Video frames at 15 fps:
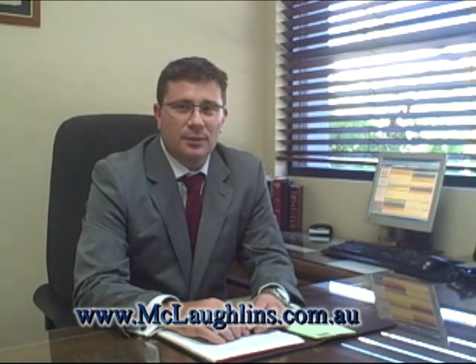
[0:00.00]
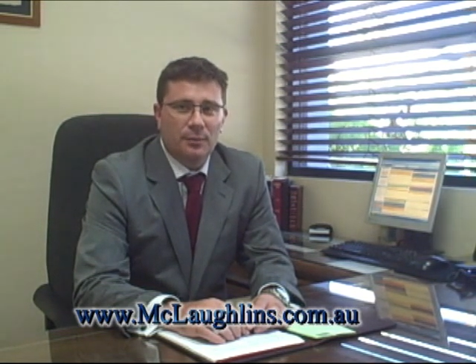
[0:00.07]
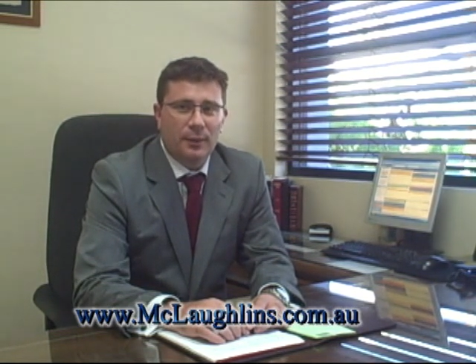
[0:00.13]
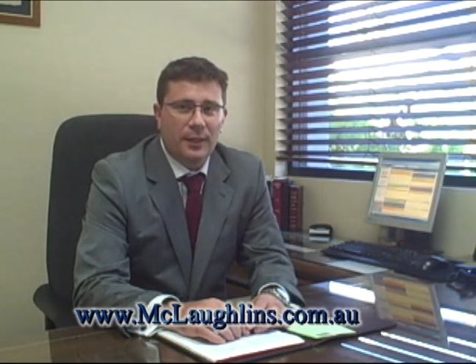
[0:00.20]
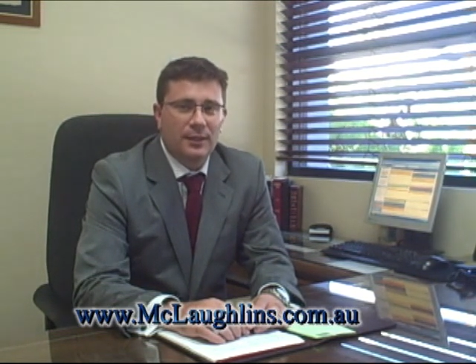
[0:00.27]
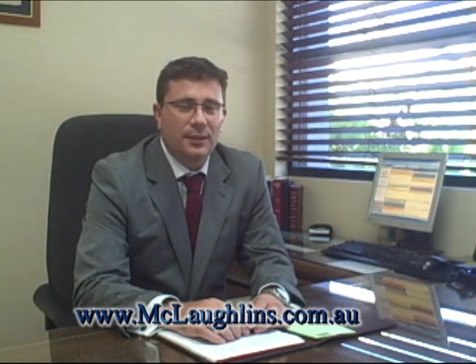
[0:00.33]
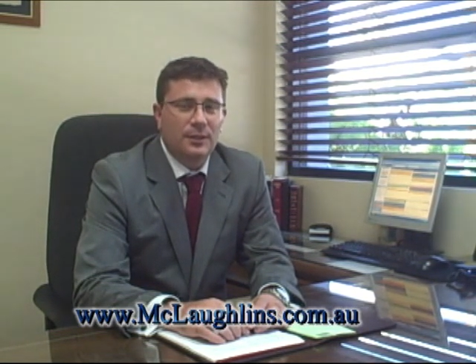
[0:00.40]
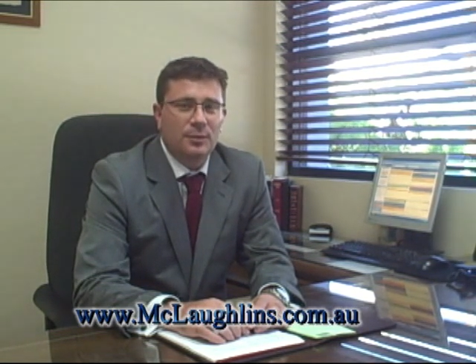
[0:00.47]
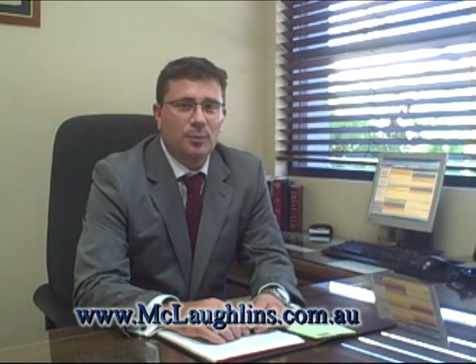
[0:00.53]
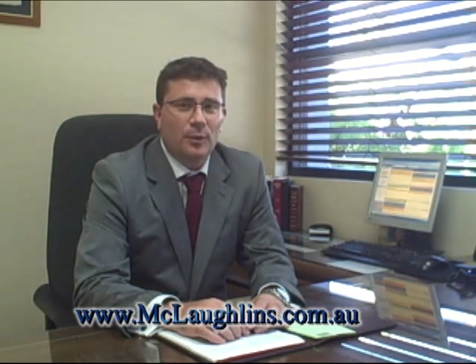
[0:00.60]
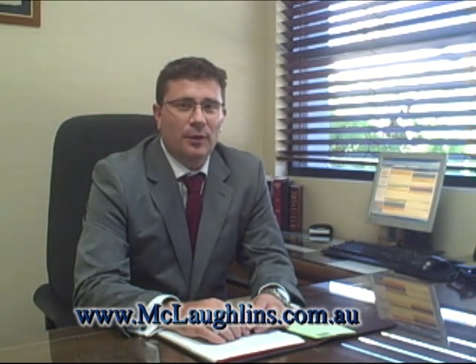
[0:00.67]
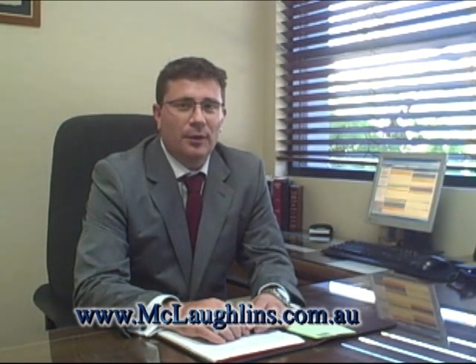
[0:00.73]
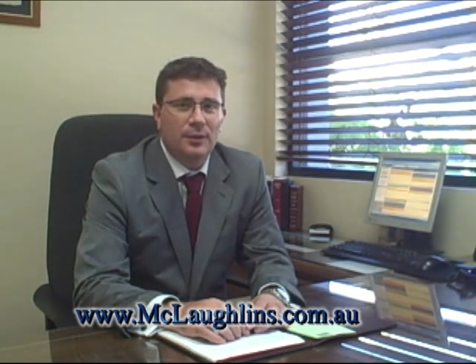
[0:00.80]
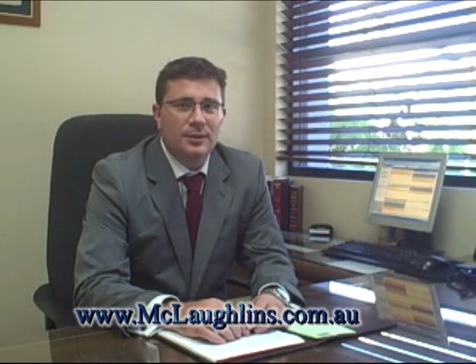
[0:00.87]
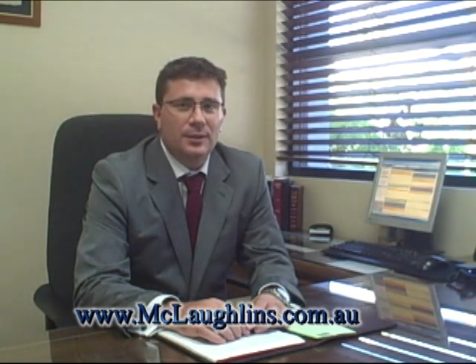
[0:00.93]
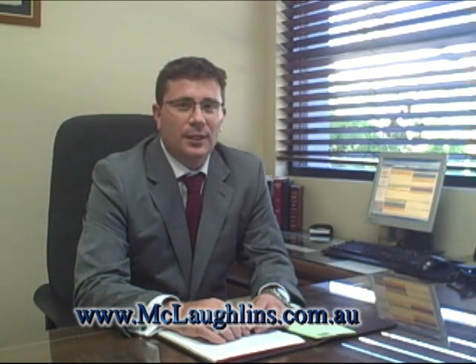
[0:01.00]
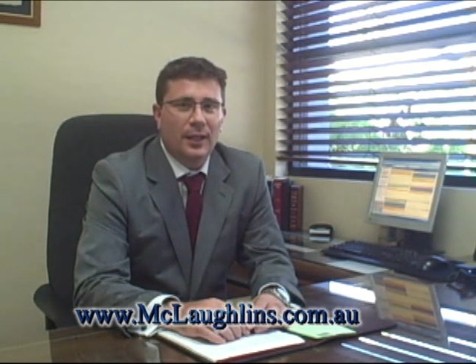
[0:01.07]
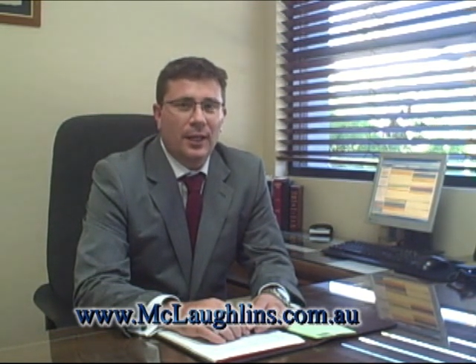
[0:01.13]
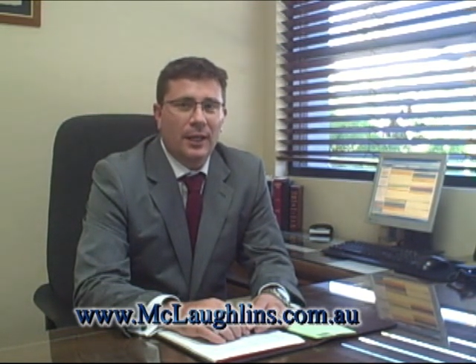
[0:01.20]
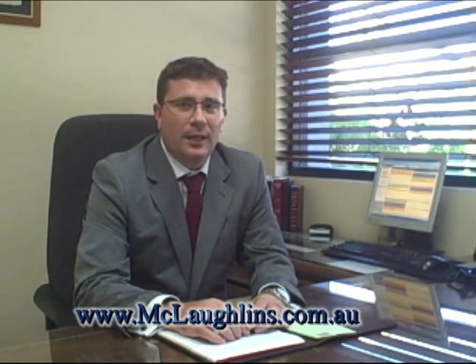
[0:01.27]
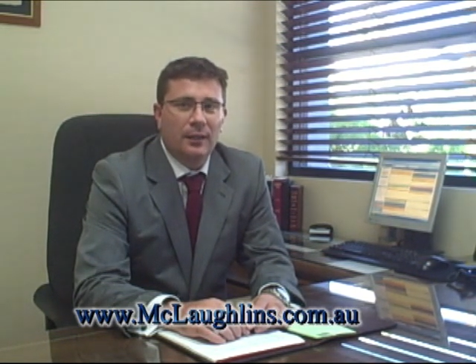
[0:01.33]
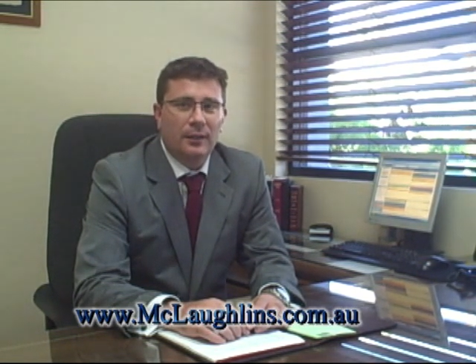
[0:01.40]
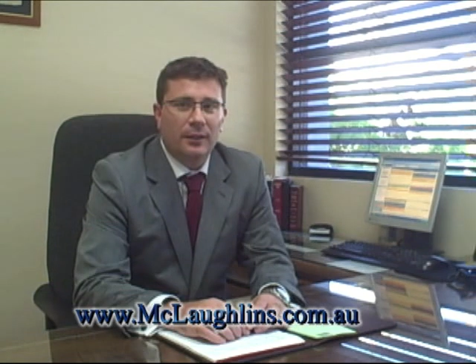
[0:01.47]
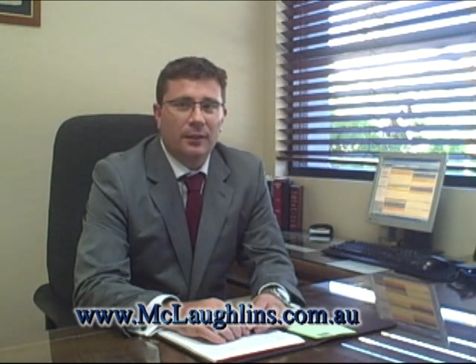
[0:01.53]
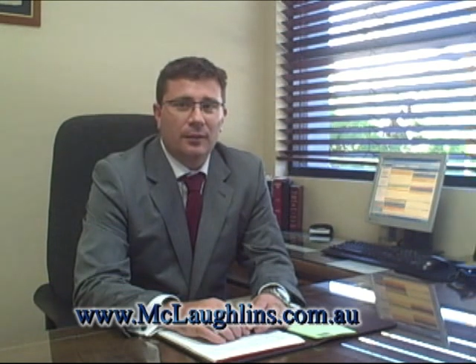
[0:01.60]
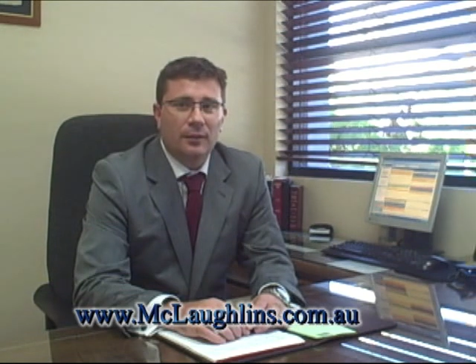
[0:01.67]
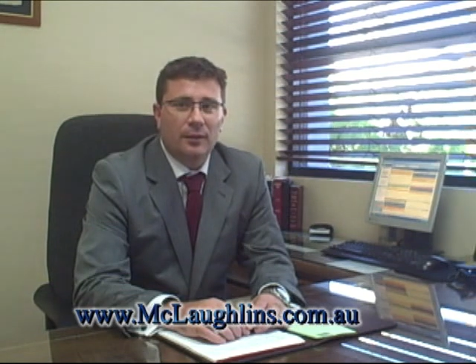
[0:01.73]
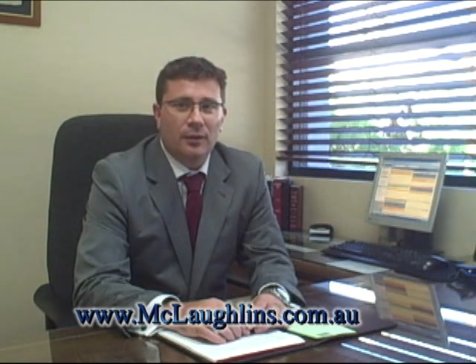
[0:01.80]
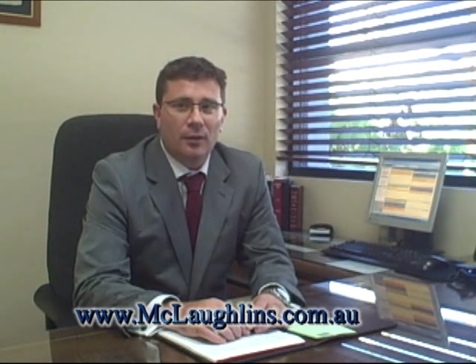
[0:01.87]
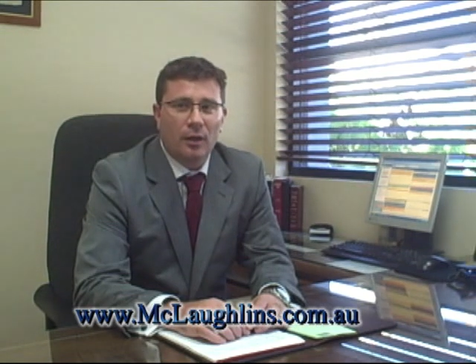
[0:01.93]
direct experience in handling
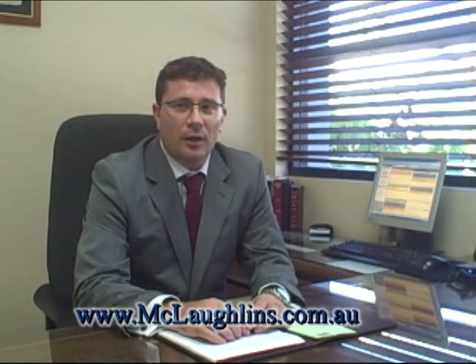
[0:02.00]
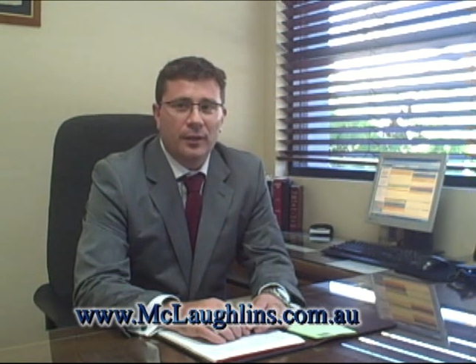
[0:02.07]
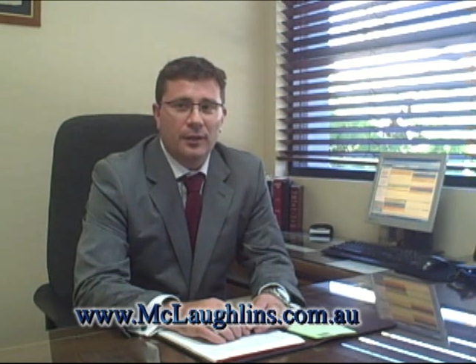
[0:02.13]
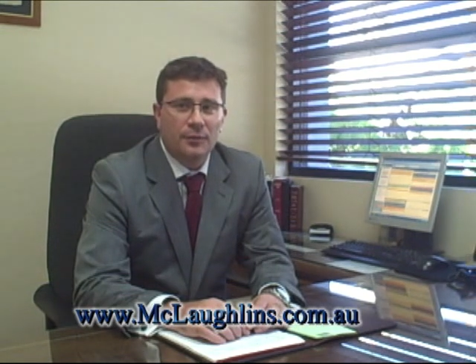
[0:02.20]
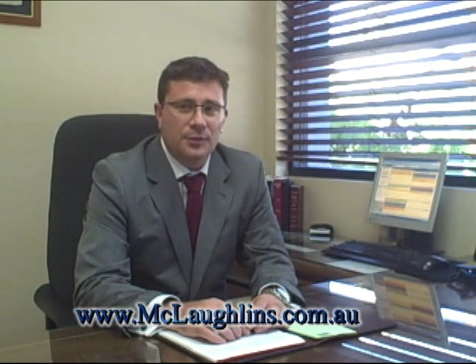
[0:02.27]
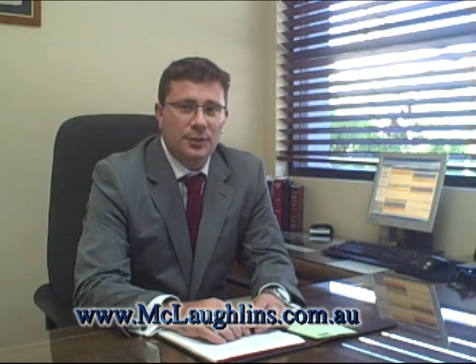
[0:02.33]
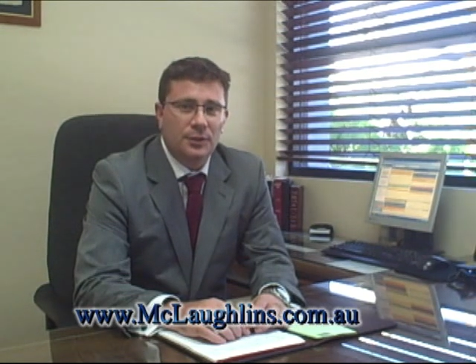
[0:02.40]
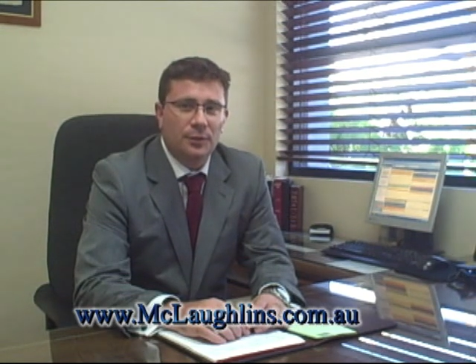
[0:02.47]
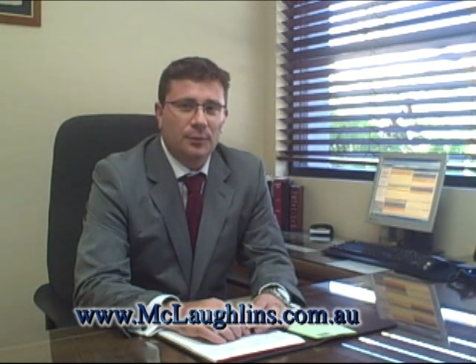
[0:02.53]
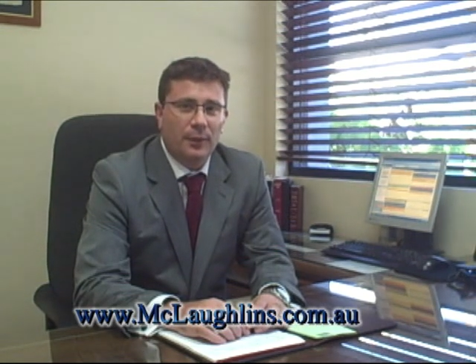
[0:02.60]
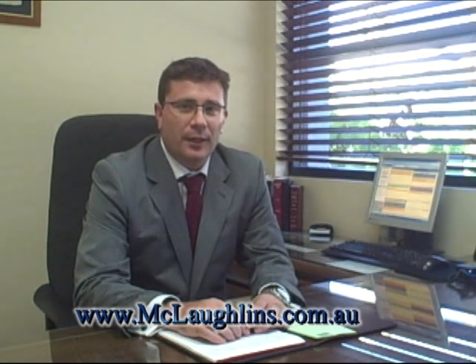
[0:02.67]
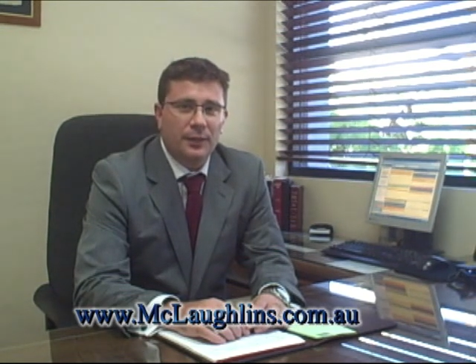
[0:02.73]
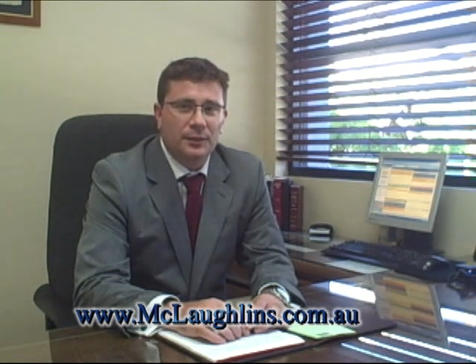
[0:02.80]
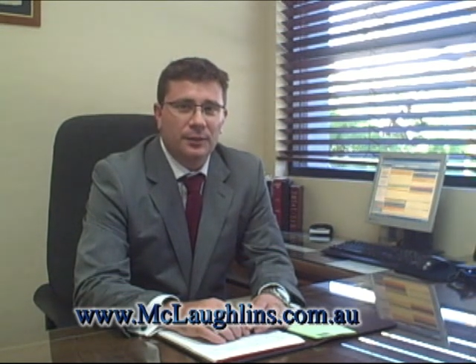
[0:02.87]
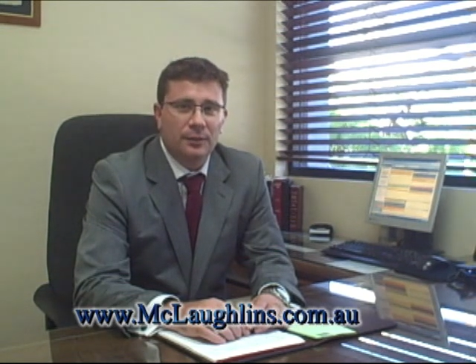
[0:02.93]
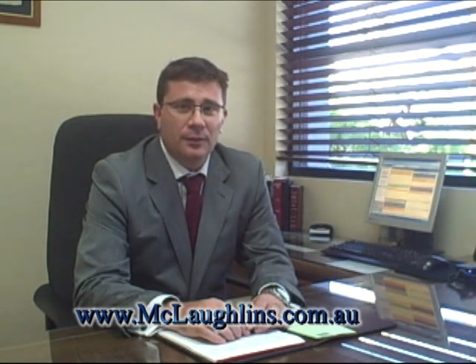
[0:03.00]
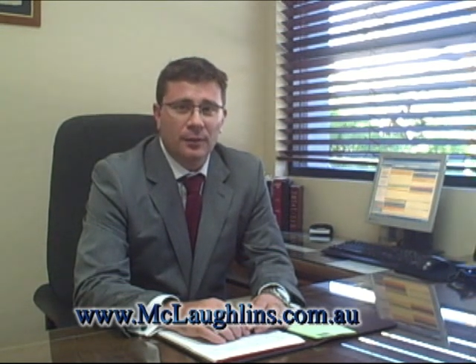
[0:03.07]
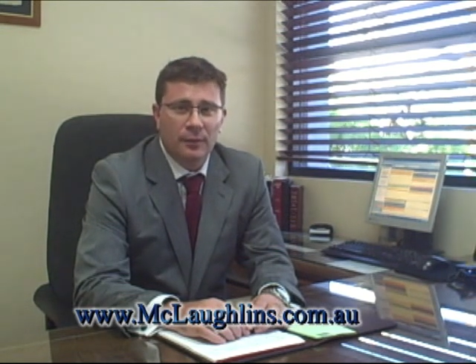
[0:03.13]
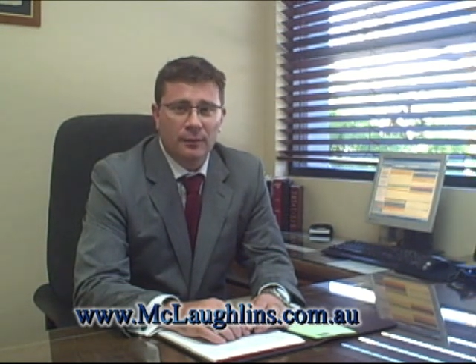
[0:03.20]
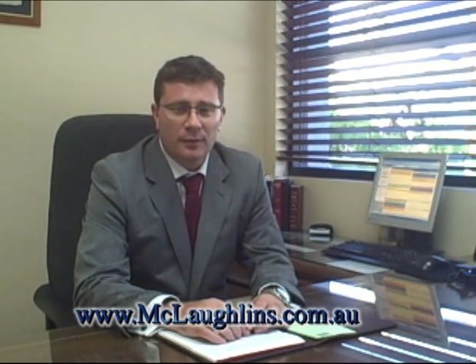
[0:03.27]
the kind of situation